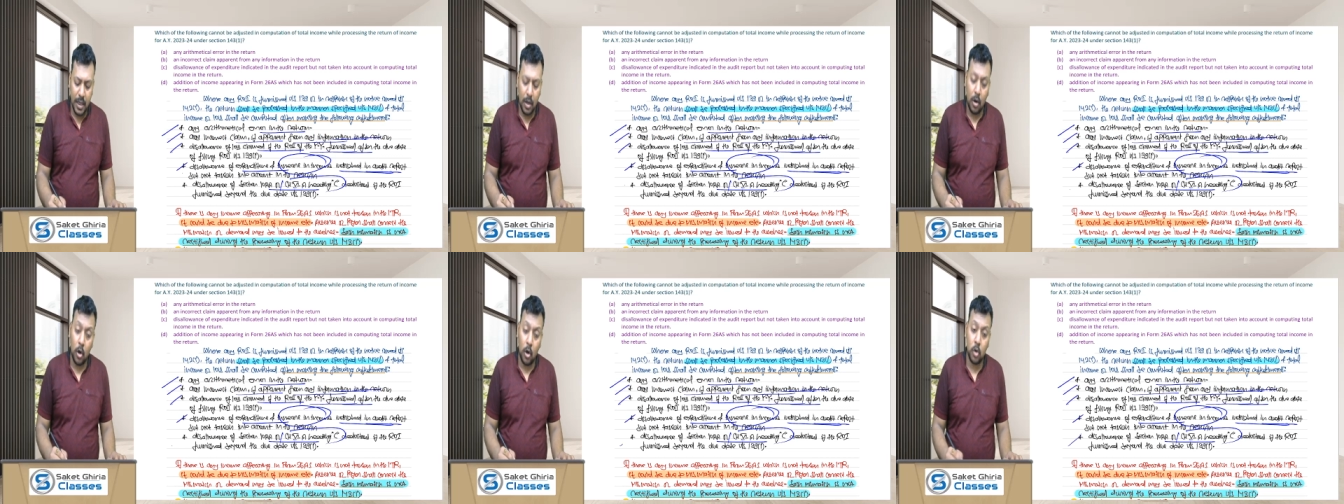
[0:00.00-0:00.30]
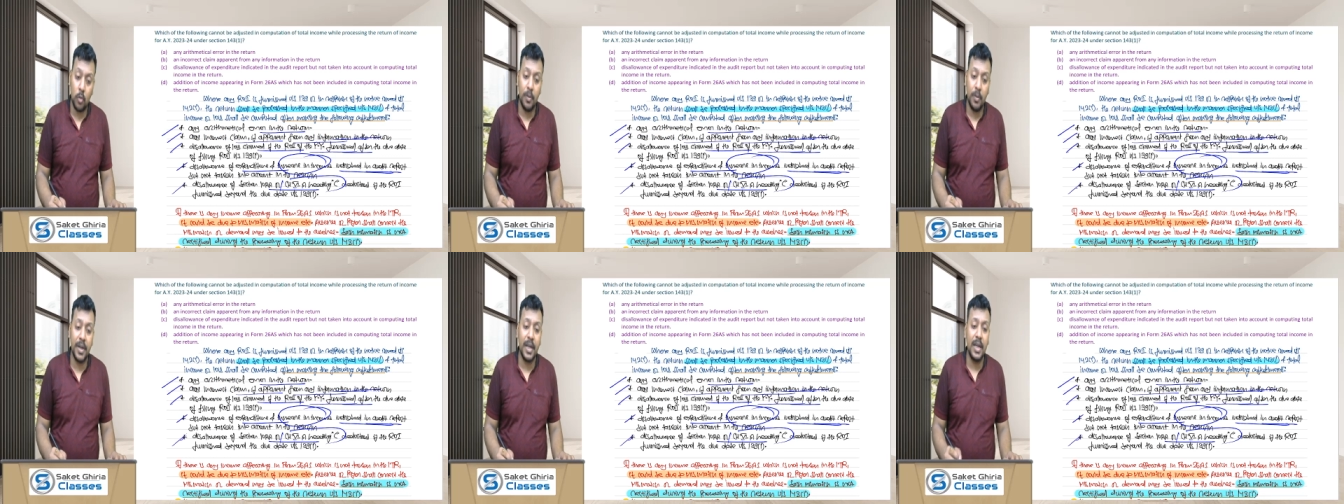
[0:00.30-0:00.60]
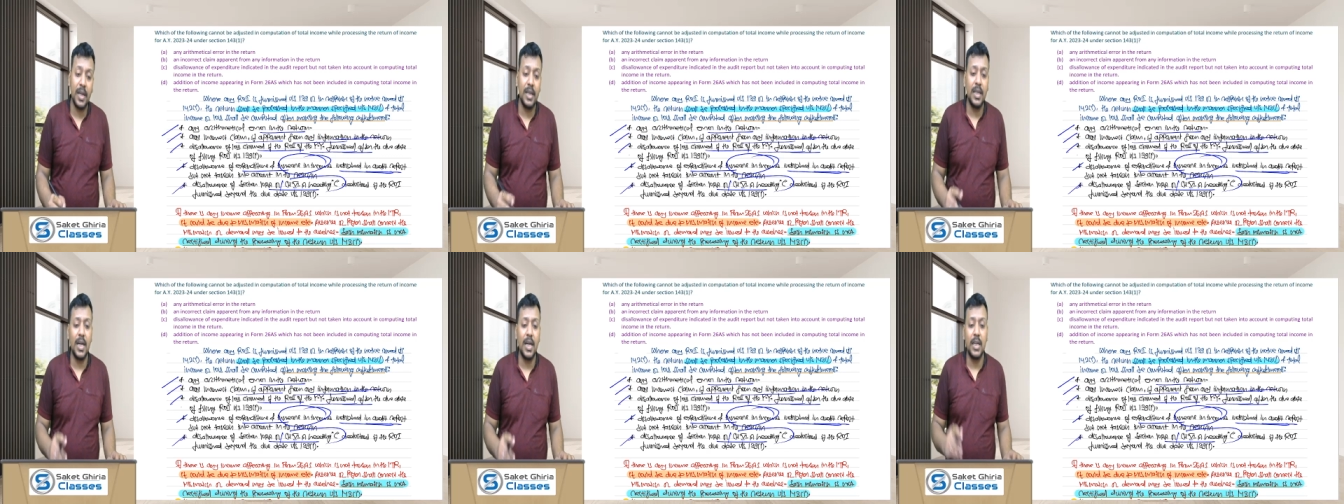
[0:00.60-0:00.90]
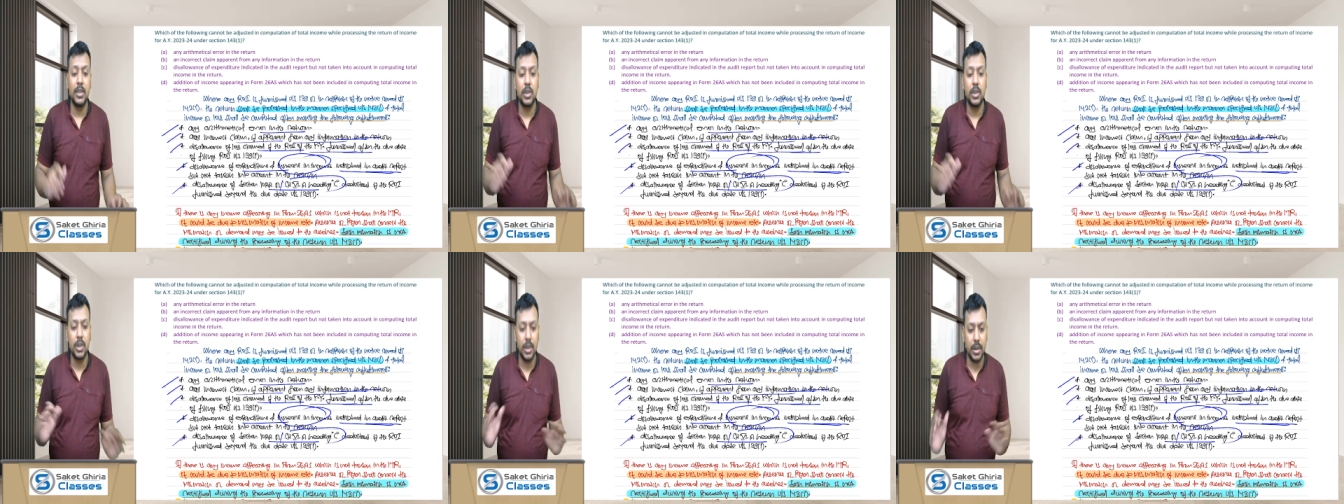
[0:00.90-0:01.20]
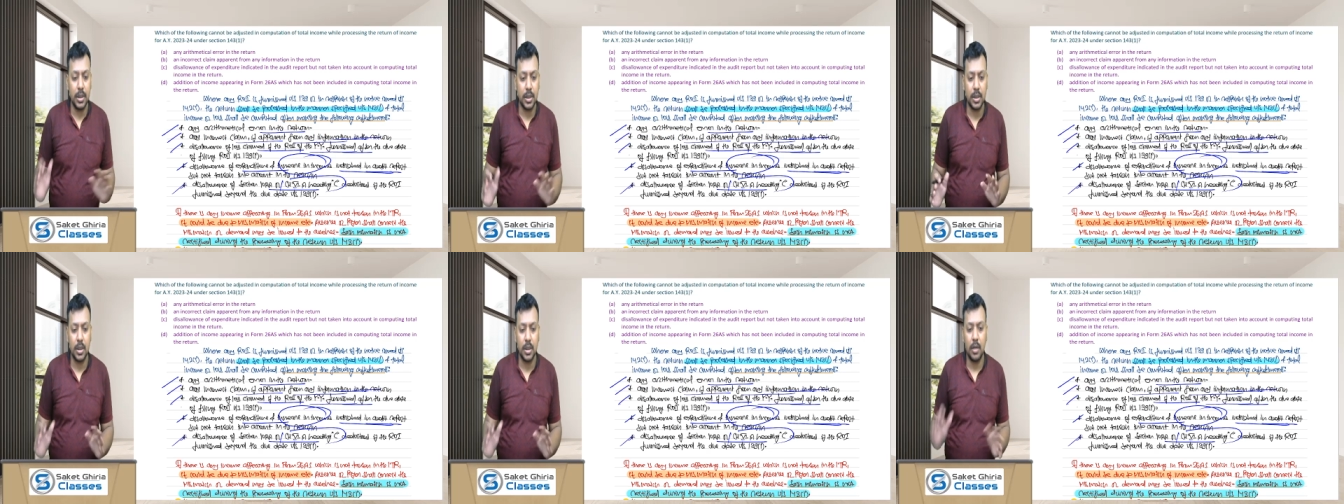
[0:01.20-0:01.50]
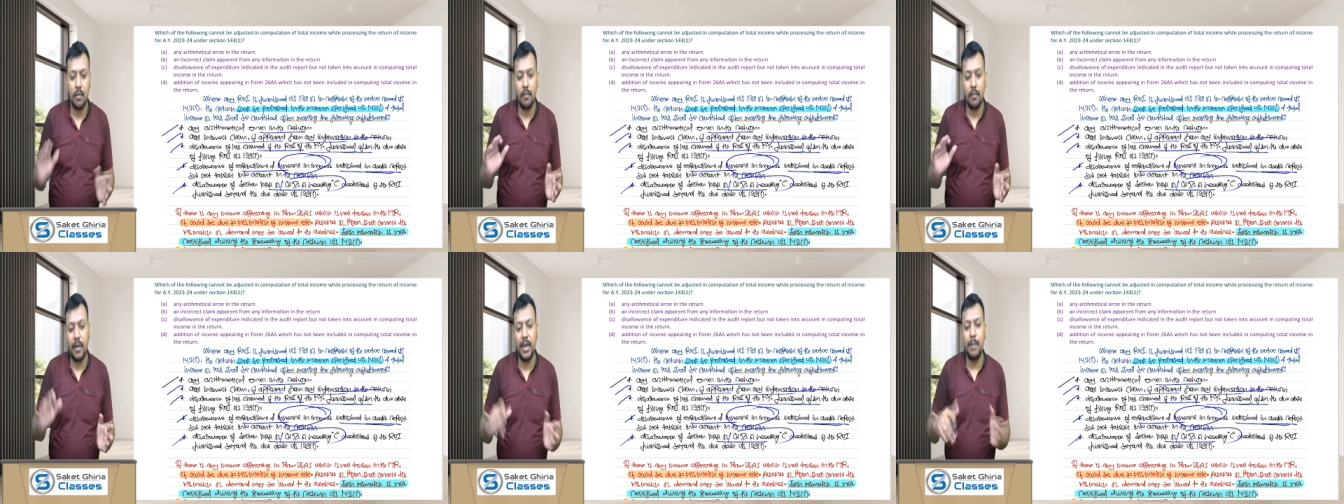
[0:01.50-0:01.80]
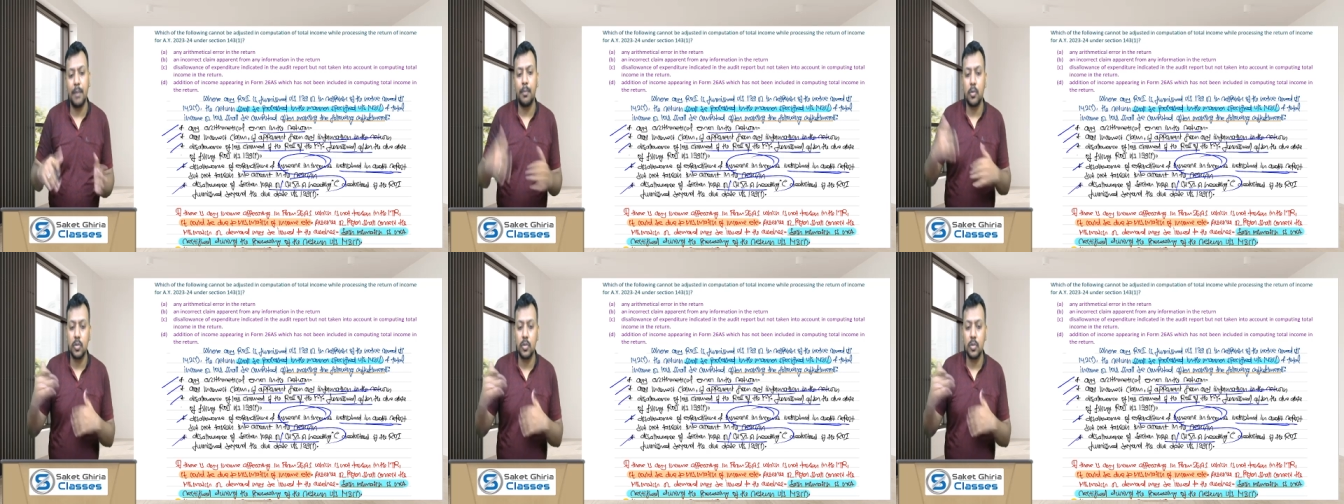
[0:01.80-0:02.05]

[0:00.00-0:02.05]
automatically adjusted while the